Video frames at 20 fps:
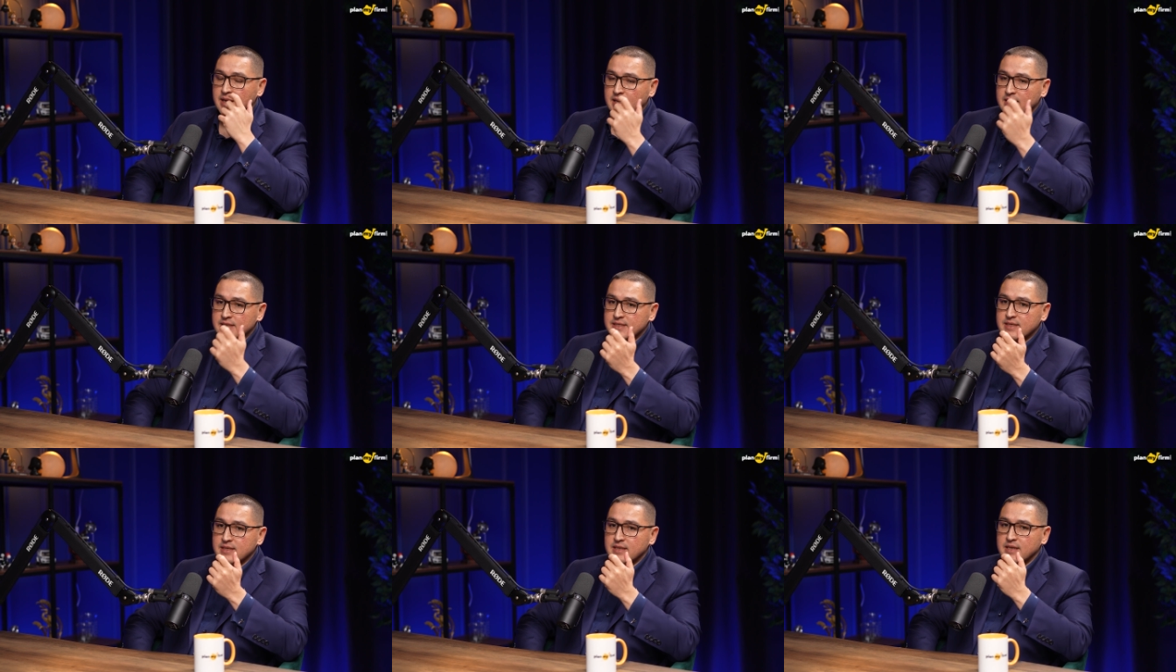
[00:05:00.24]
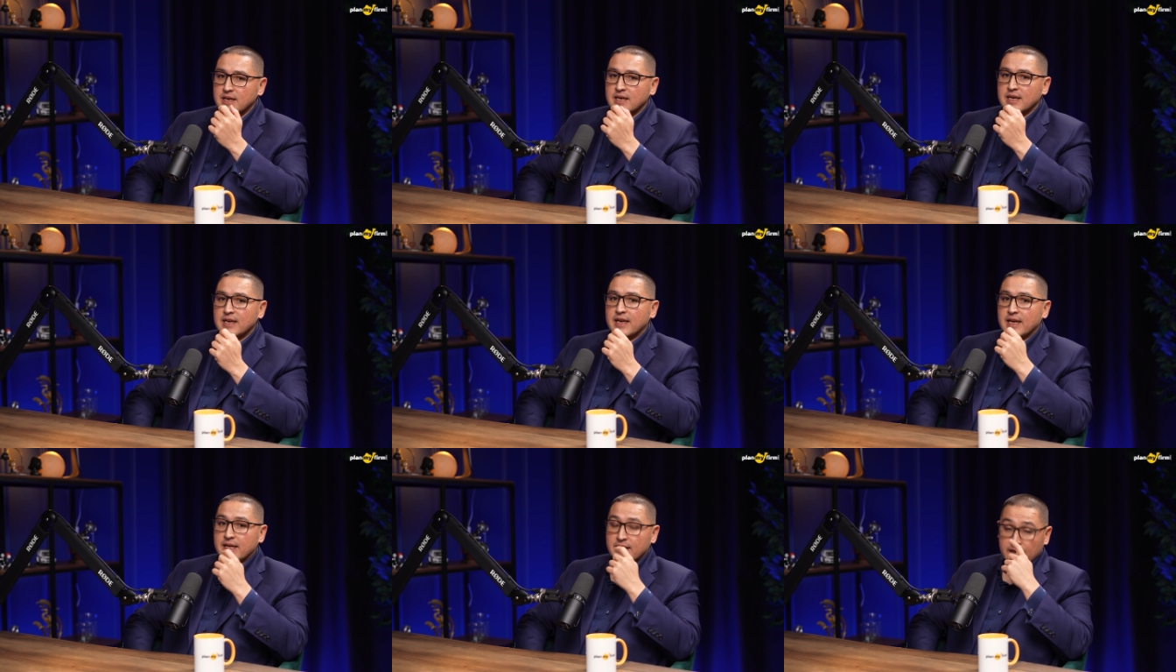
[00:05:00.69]
reason,
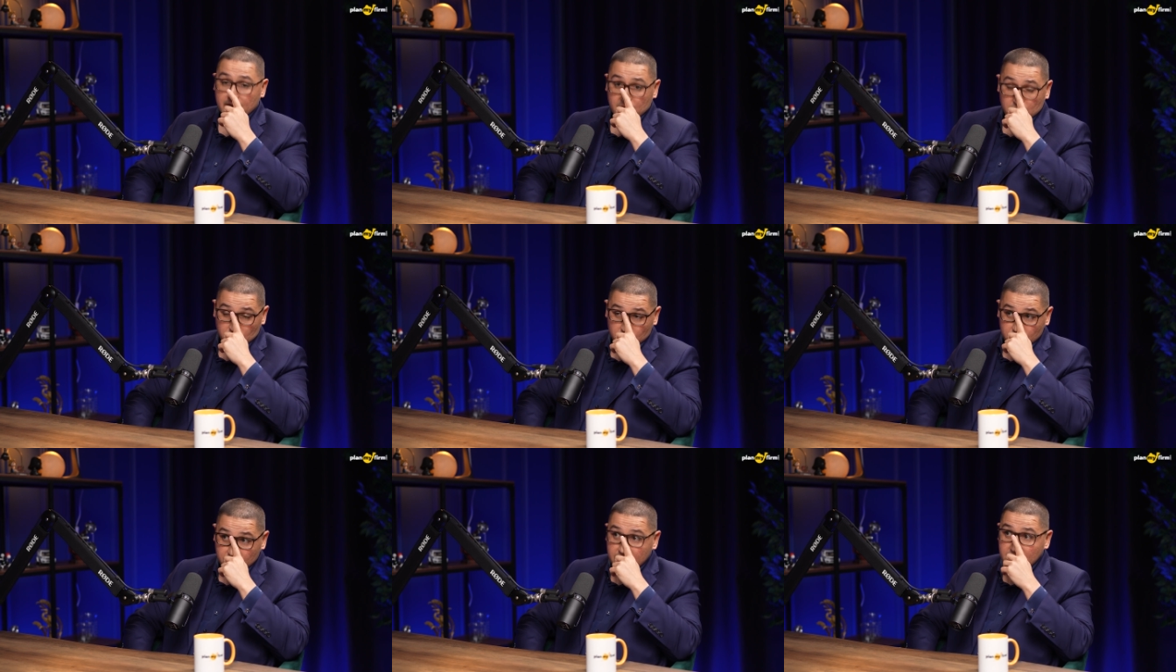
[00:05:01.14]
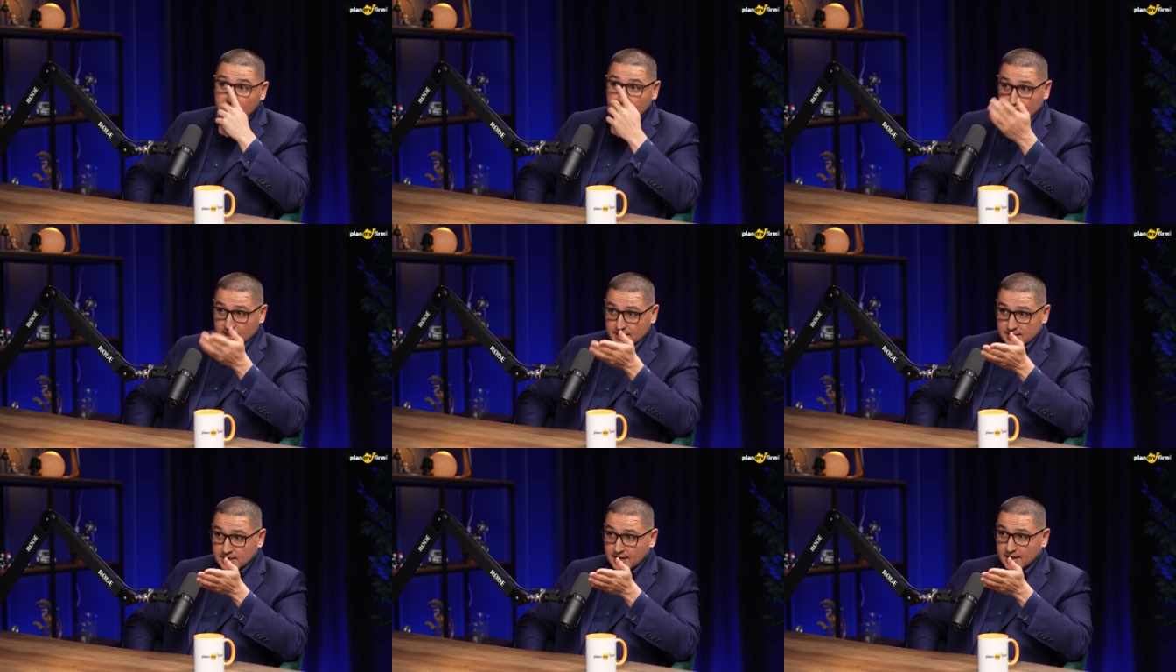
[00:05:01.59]
the good
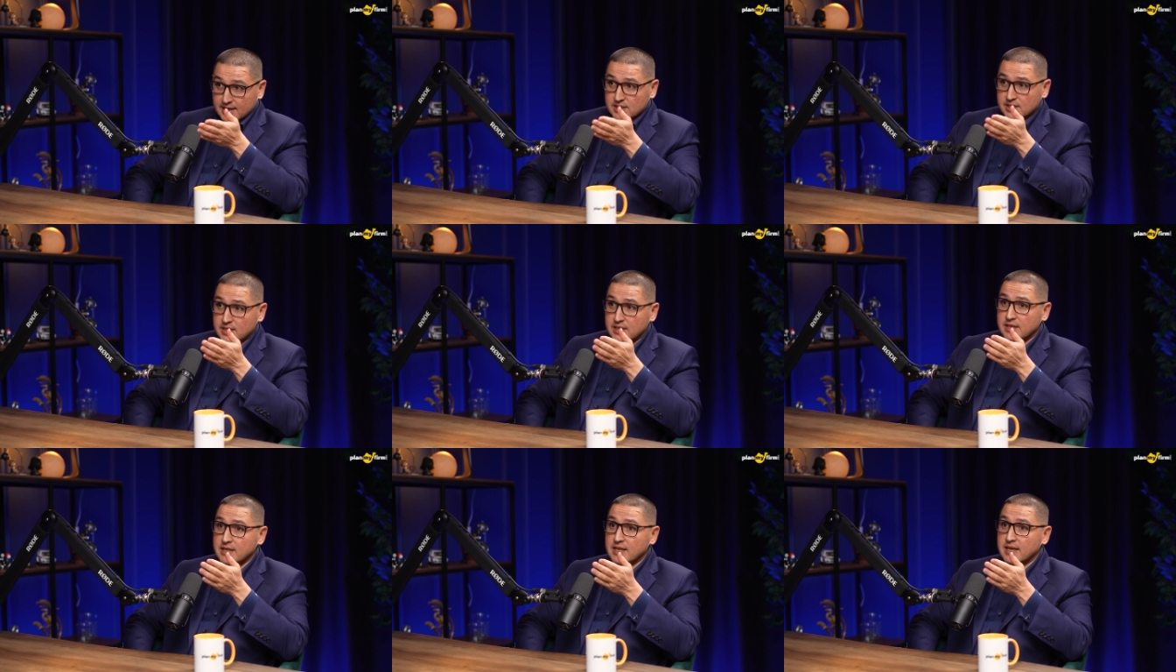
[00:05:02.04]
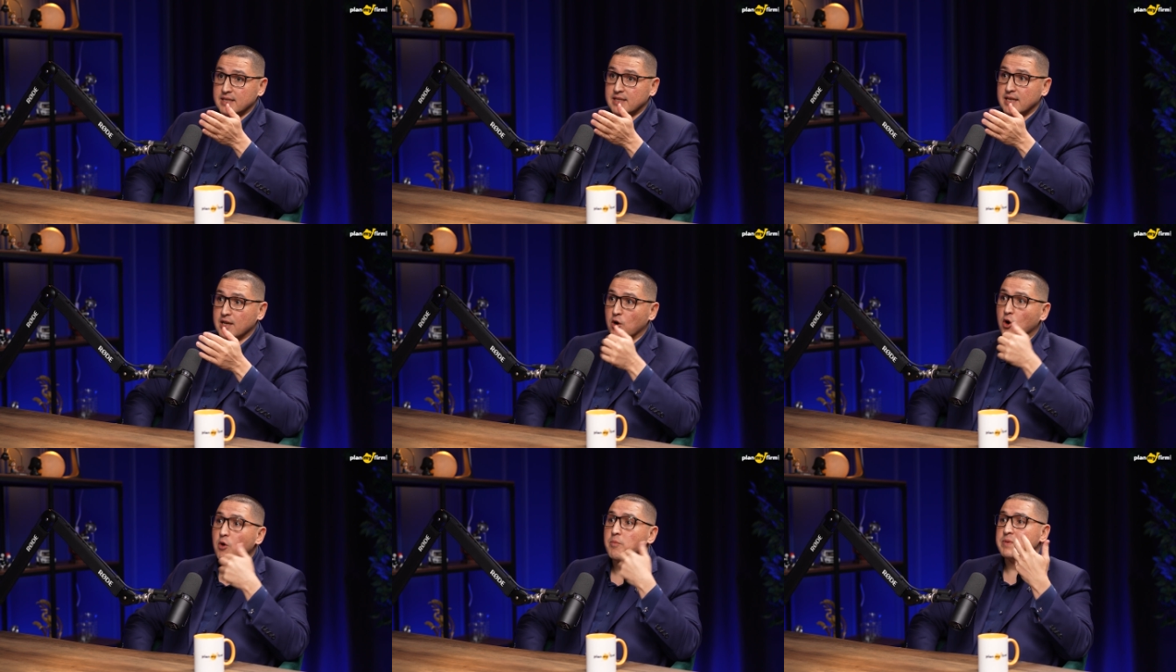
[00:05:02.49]
thing is actually that
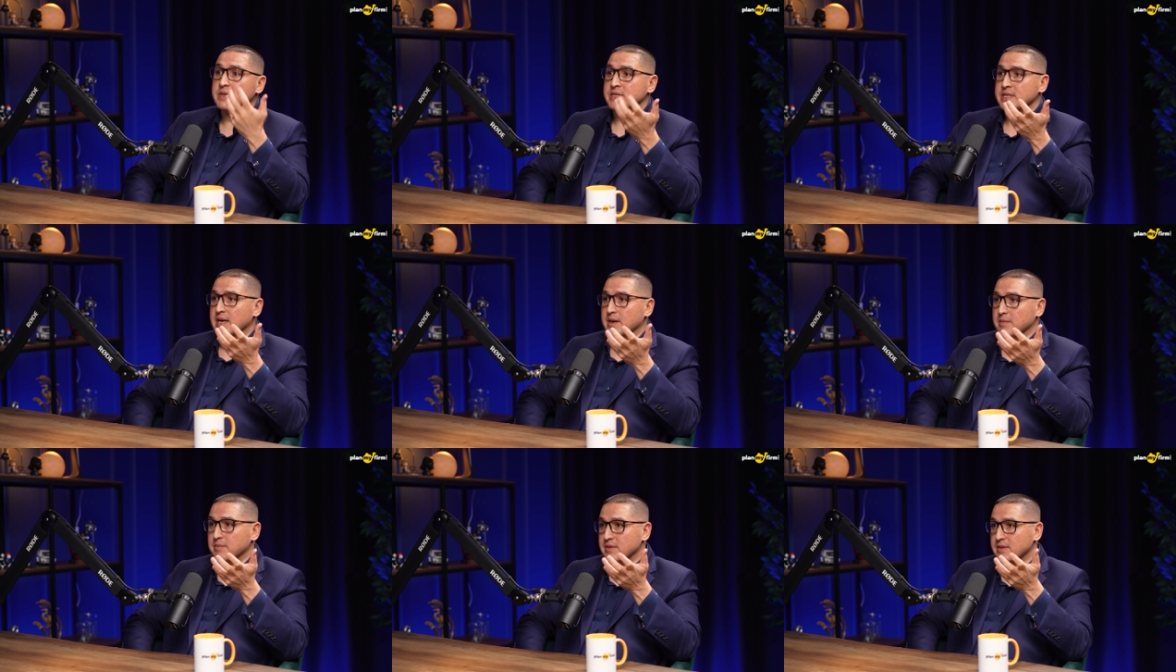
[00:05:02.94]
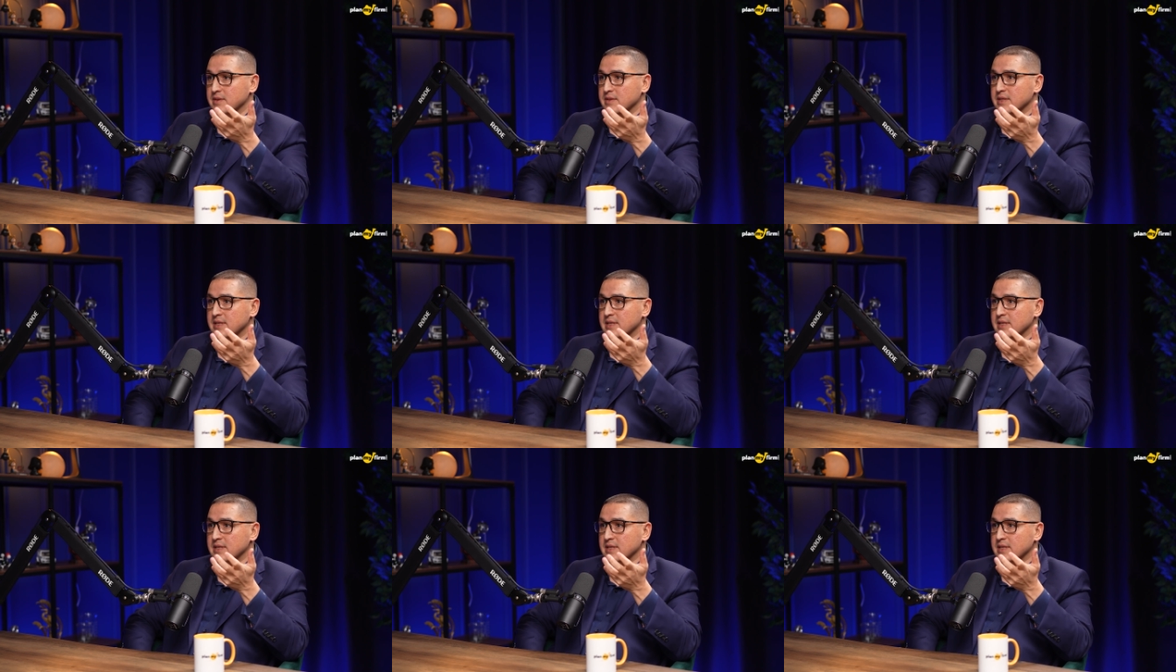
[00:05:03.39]
they opened up.